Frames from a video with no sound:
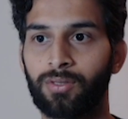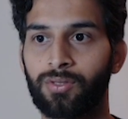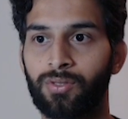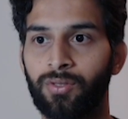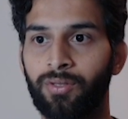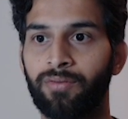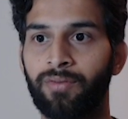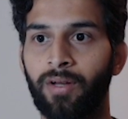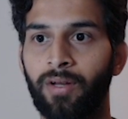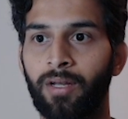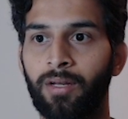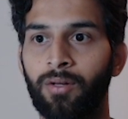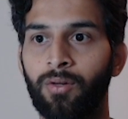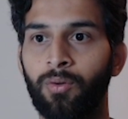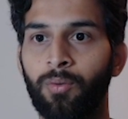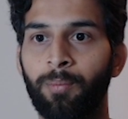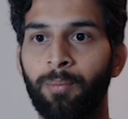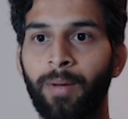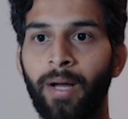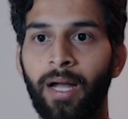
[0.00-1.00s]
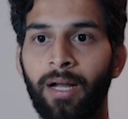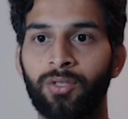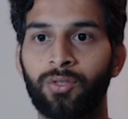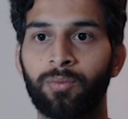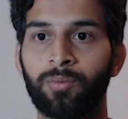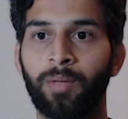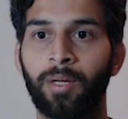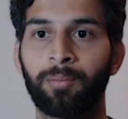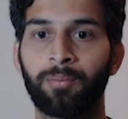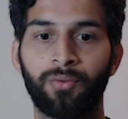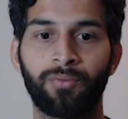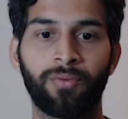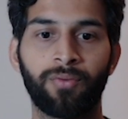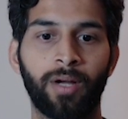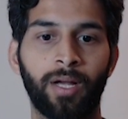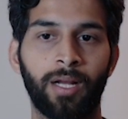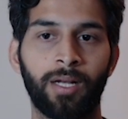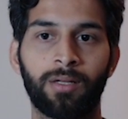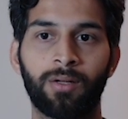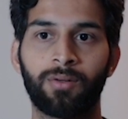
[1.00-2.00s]
So if I go back to my
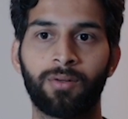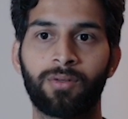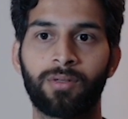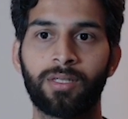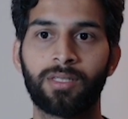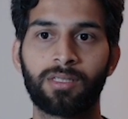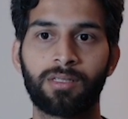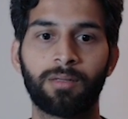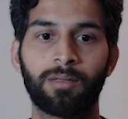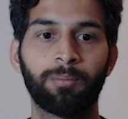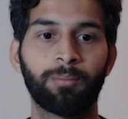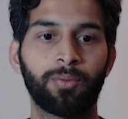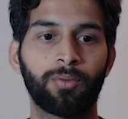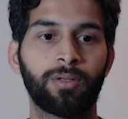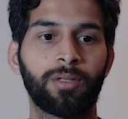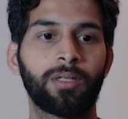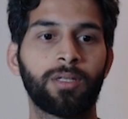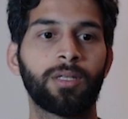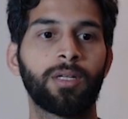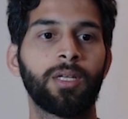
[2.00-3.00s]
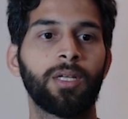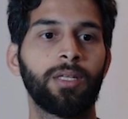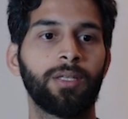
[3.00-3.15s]
profile.razor component,